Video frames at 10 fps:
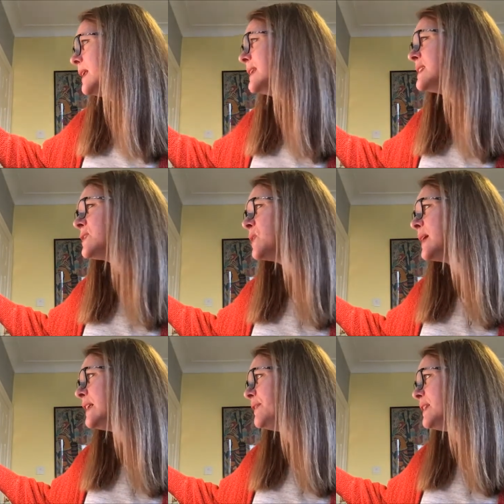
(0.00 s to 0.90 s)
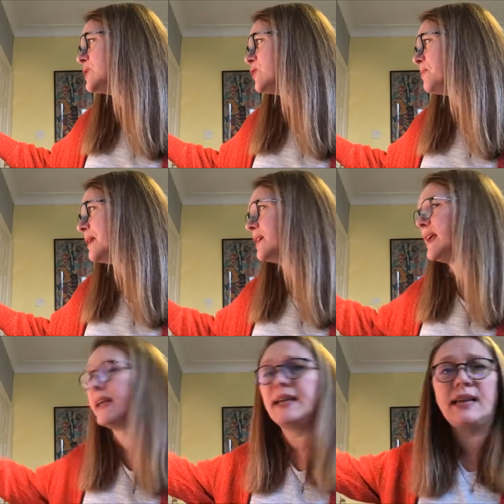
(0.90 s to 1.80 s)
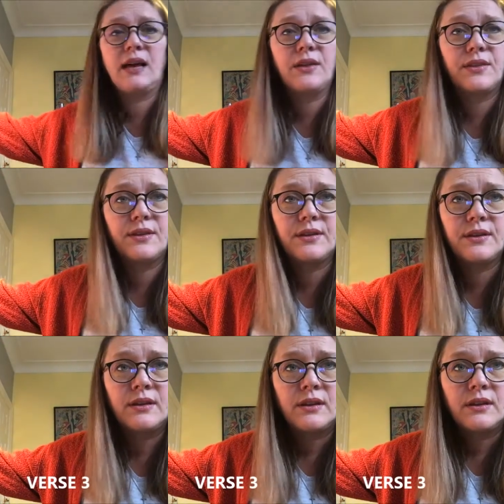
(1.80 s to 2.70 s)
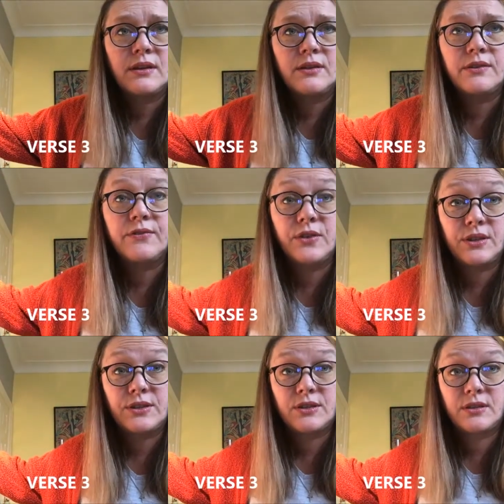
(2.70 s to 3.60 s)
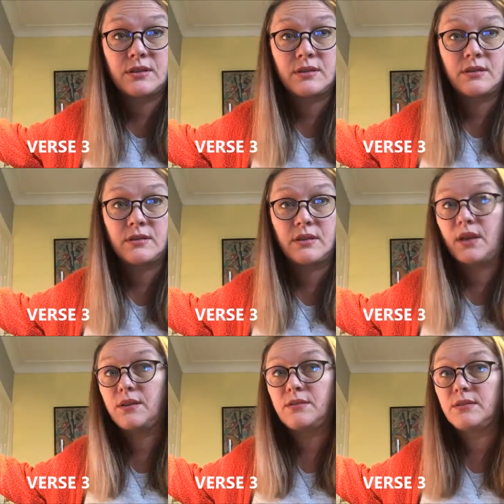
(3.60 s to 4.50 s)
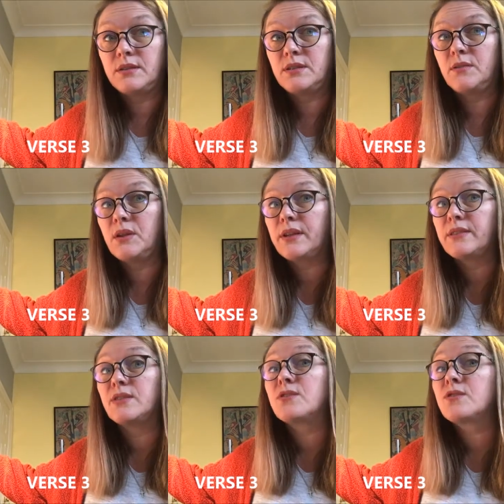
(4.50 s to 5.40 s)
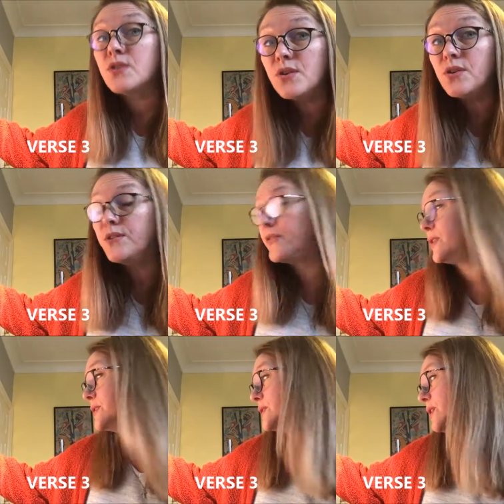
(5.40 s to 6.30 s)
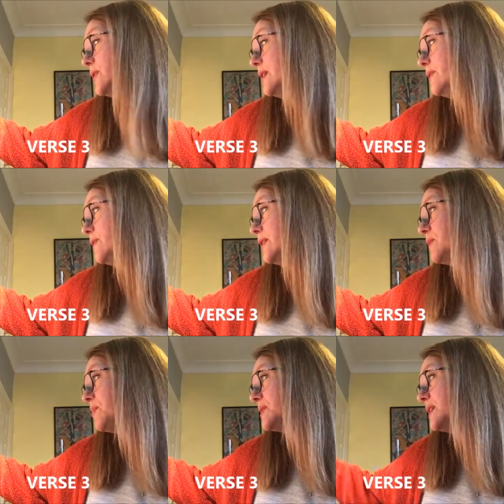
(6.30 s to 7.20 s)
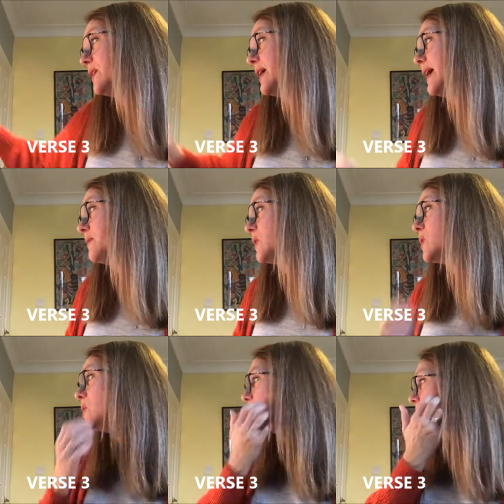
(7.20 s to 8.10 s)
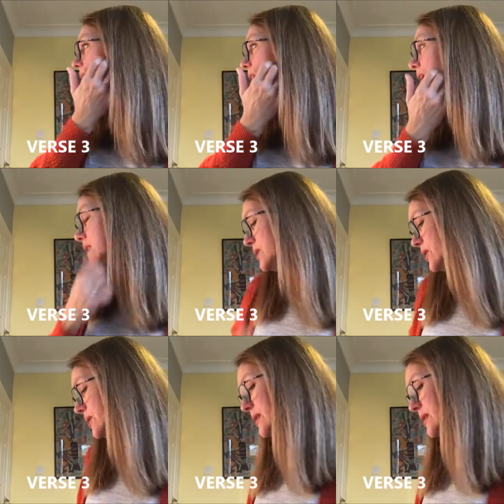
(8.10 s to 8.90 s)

Let's quickly finish off by looking at how the the verse goes. So we look at the third verse only for everybody, okay? And we're all singing the tune.